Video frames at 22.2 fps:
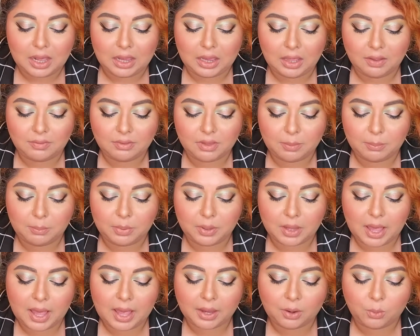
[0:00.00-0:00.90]
I love the
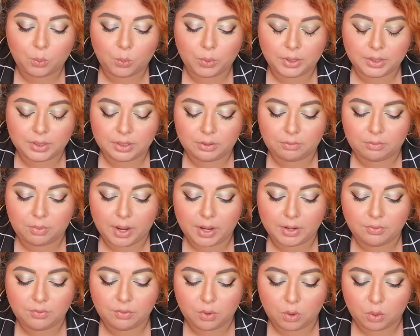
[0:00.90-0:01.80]
black with the
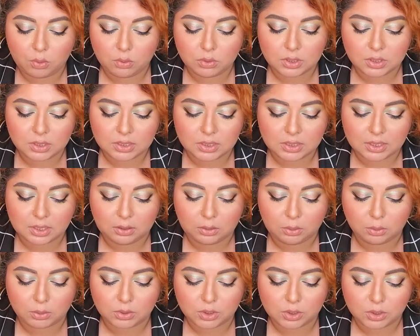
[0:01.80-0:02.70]
red roses. It
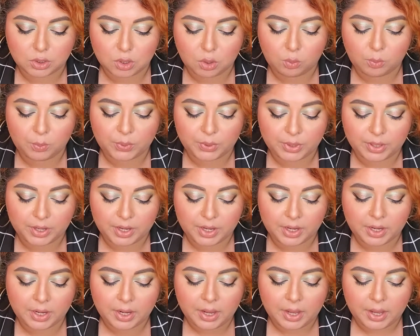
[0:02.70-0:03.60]
looks so
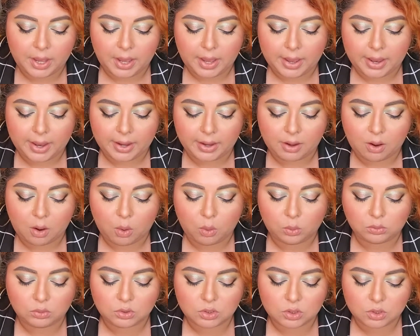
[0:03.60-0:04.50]
pretty. And
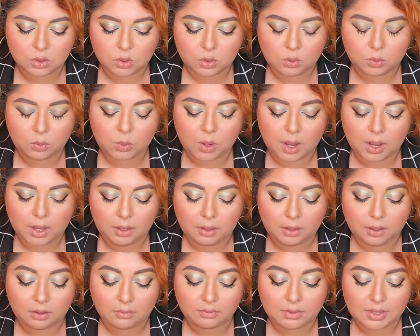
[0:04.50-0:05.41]
also I
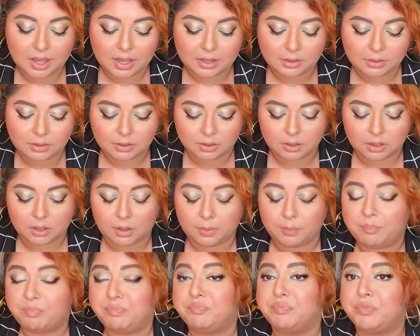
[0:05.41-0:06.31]
love that
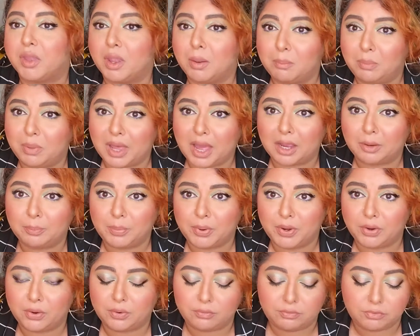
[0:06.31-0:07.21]
um, black
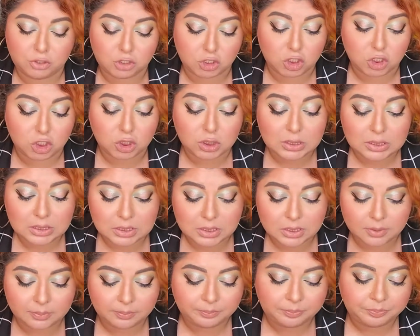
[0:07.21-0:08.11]
pair of
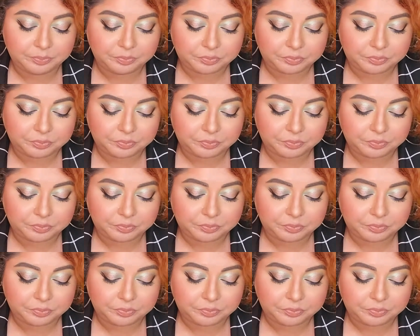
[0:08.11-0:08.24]
jeans.